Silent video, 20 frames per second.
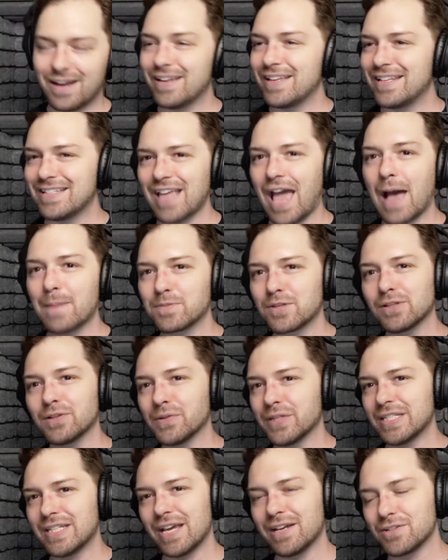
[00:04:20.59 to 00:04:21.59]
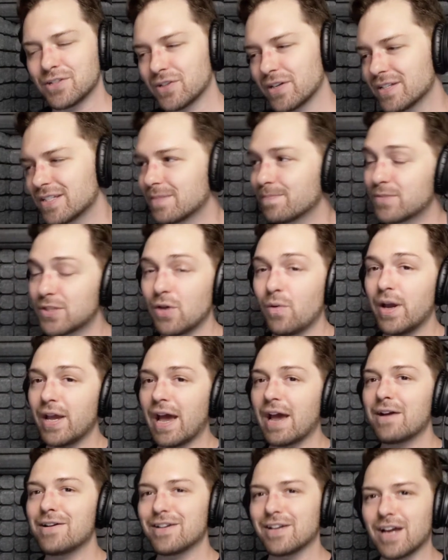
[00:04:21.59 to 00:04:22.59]
It is absolutely dangerous. So I
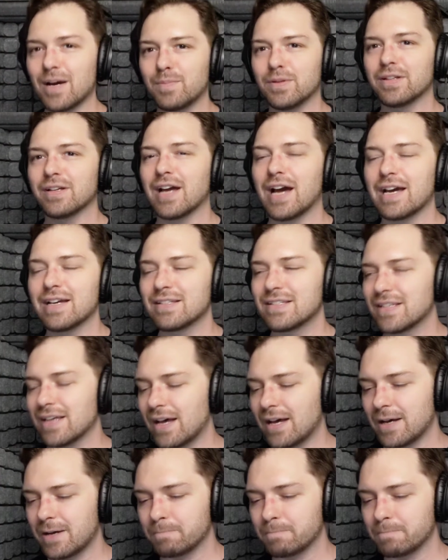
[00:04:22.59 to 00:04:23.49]
hired a couple of guys,